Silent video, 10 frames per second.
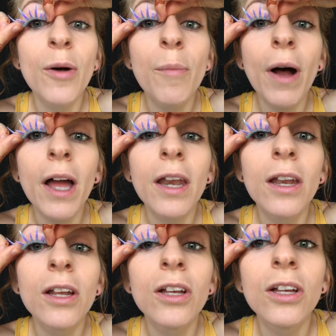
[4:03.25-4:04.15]
but
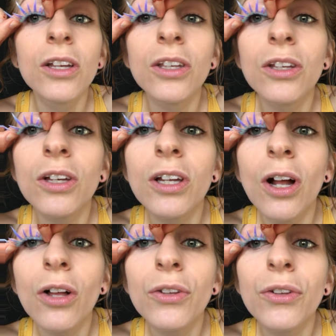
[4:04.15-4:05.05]
you can
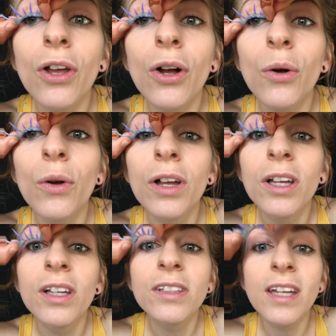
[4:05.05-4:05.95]
also
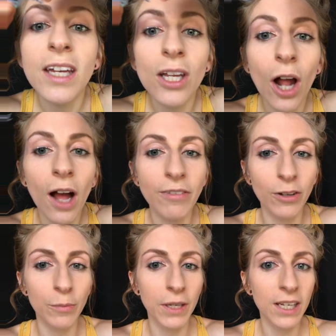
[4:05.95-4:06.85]
take it off
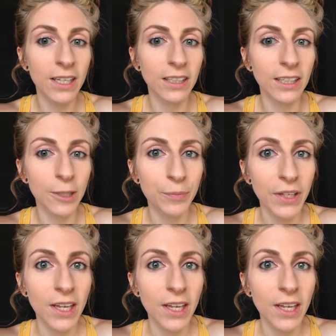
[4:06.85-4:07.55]
immediately.